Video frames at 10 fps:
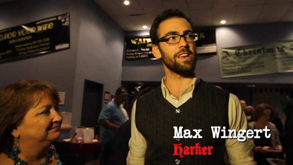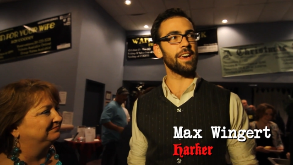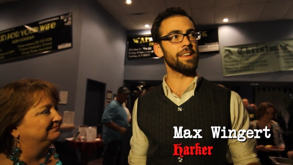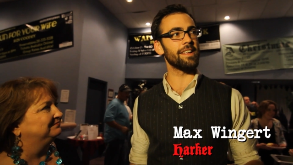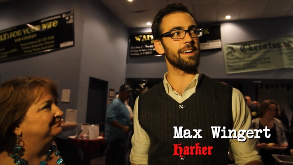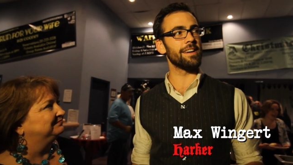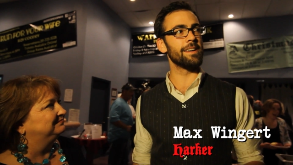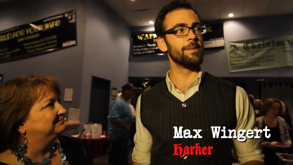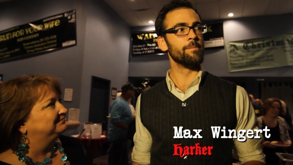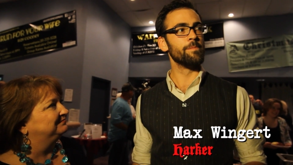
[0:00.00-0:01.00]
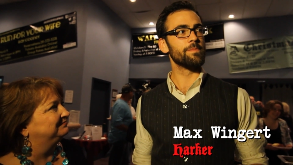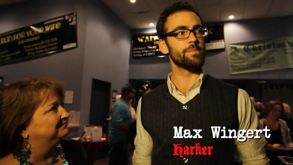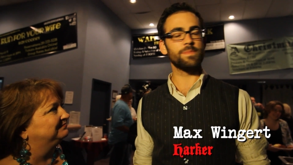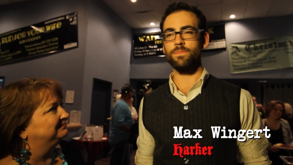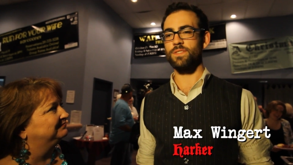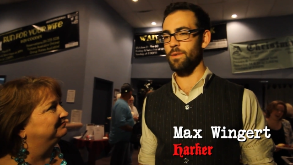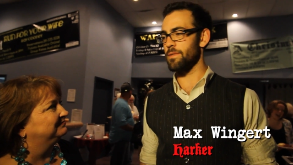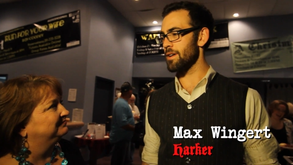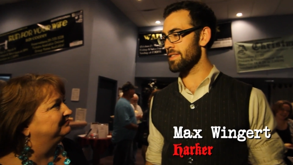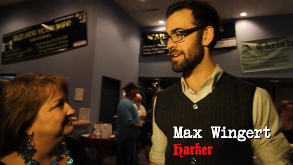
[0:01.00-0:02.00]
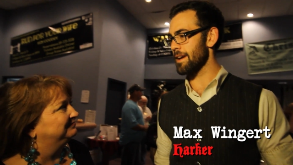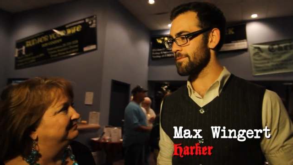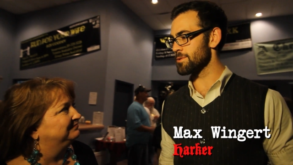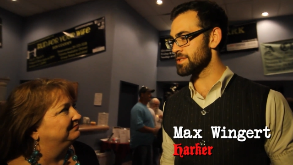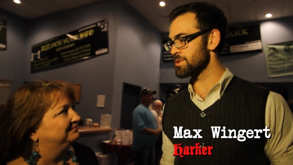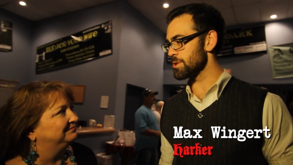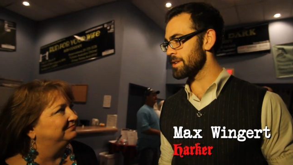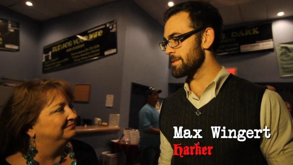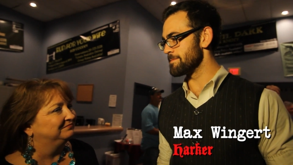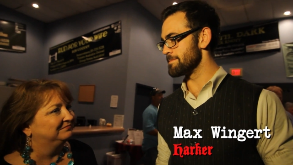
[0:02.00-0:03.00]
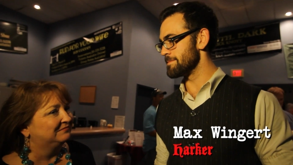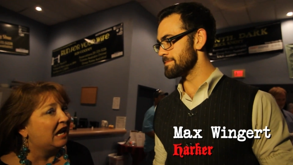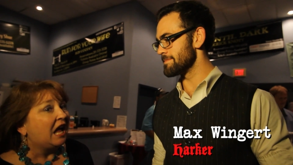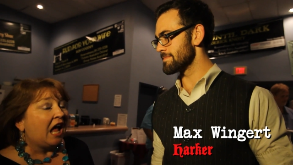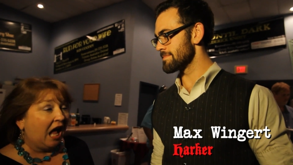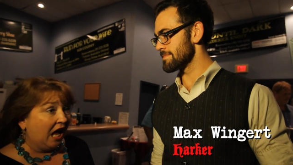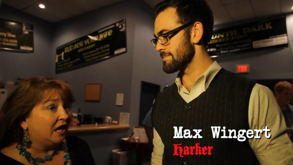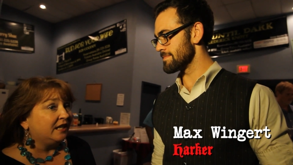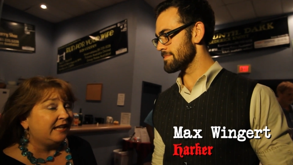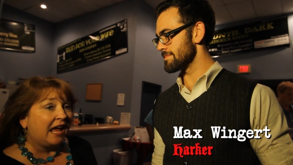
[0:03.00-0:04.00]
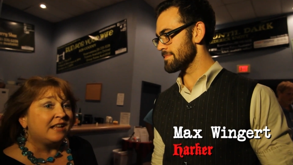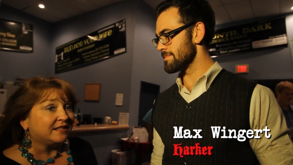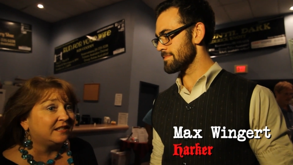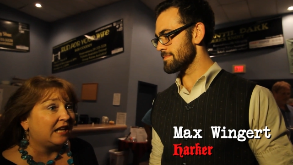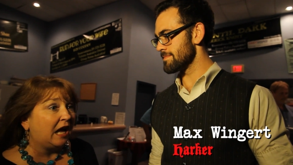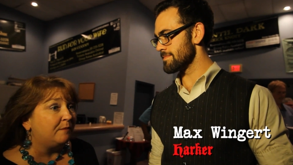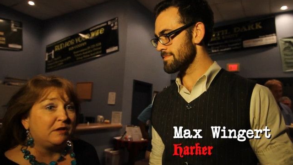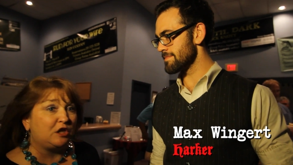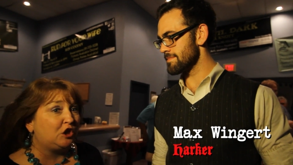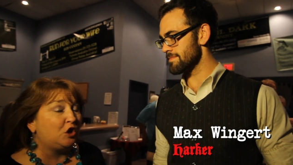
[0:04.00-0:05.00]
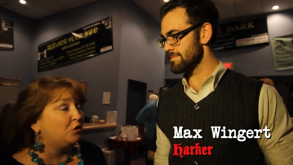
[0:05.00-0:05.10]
Speaker 1: and uh, so far I think everyone's enjoyed it.
Speaker 2: Uh, yes, um, you